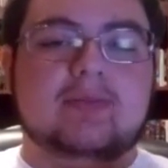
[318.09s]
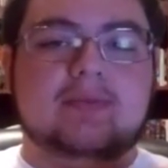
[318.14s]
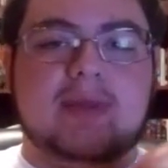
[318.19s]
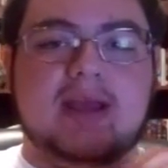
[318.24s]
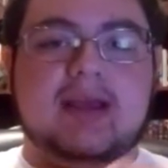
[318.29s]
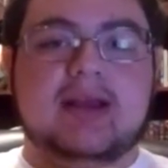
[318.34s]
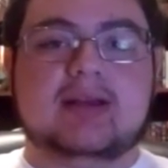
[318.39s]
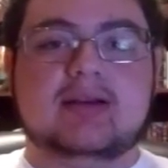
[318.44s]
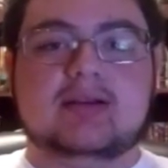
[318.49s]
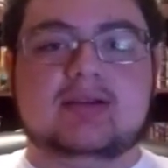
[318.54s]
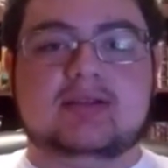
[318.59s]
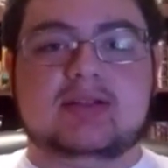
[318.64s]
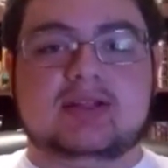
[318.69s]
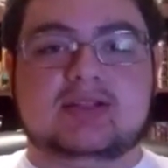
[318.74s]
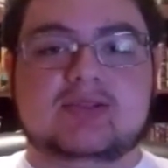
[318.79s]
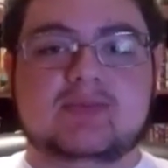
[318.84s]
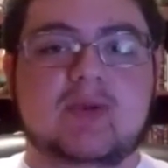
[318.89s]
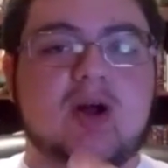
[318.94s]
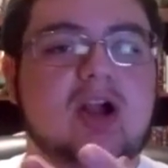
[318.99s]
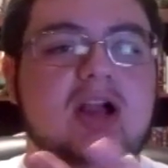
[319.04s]
make
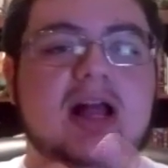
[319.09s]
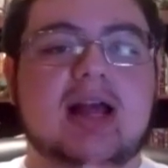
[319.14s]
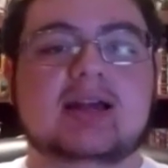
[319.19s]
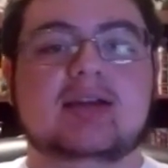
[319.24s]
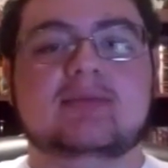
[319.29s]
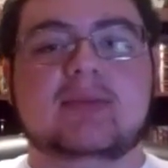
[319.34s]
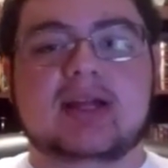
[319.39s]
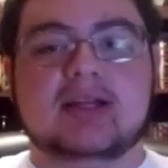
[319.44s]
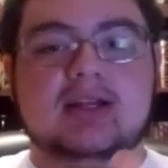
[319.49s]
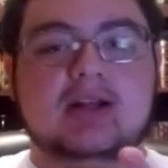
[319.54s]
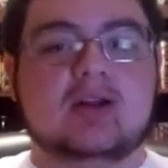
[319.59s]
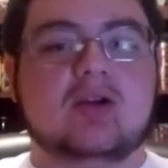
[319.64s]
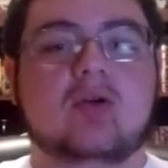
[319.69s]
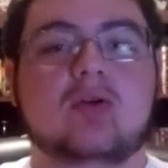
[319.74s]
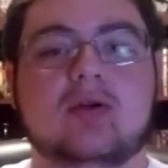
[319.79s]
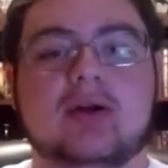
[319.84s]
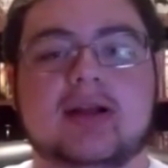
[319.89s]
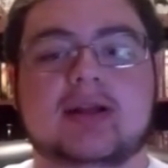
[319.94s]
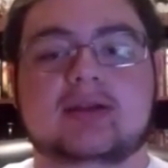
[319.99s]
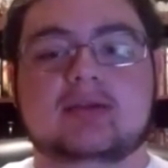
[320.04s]
a small item like a
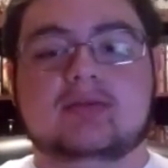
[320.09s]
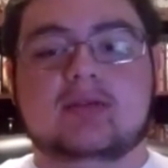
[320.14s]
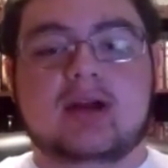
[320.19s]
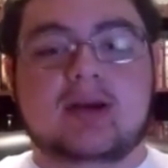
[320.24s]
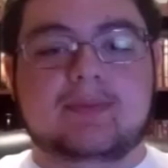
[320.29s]
coin